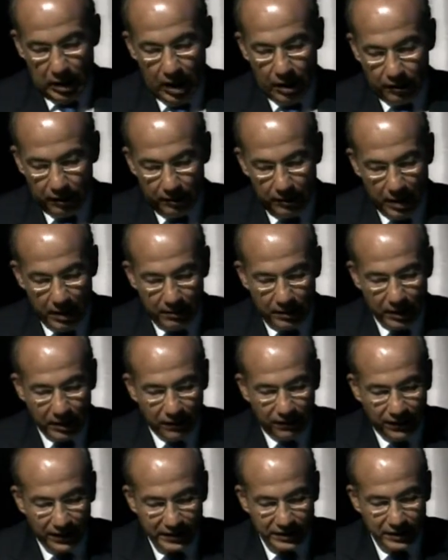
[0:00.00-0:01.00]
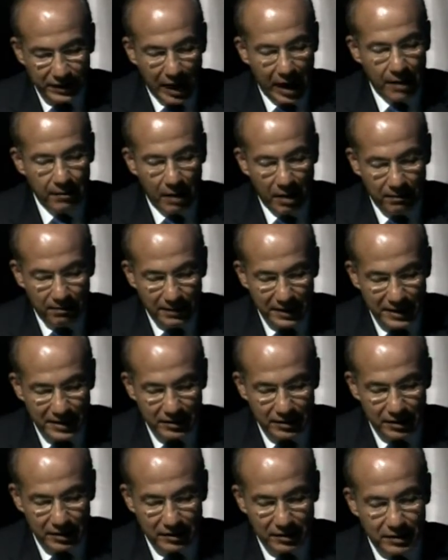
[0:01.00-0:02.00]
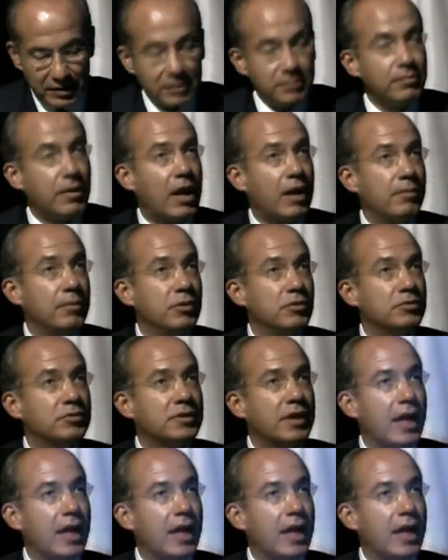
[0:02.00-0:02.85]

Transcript: I remember the first time I visited this marvelous